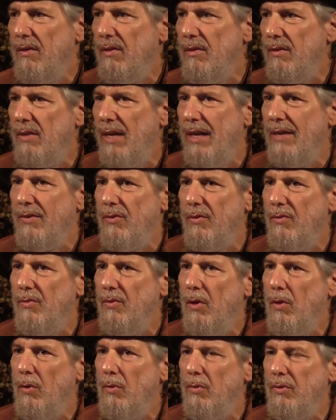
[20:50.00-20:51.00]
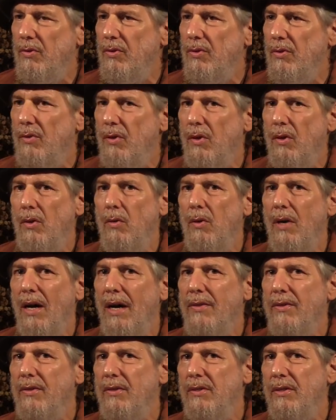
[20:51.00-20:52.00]
that knows no
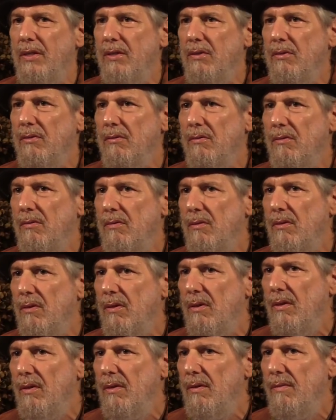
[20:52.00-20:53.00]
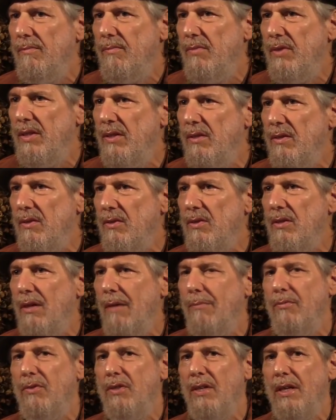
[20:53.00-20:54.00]
otherness, neither
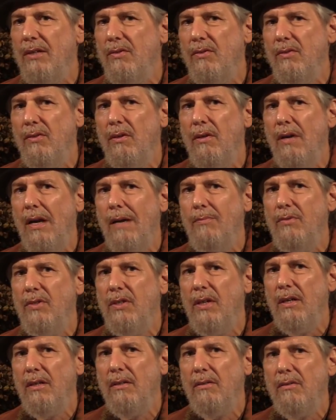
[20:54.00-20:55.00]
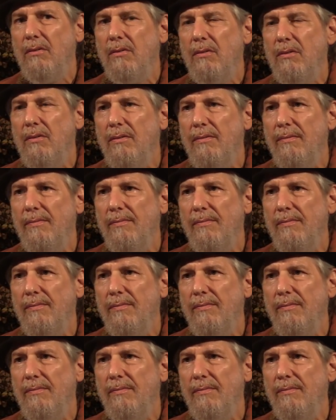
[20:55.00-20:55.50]
subject nor object.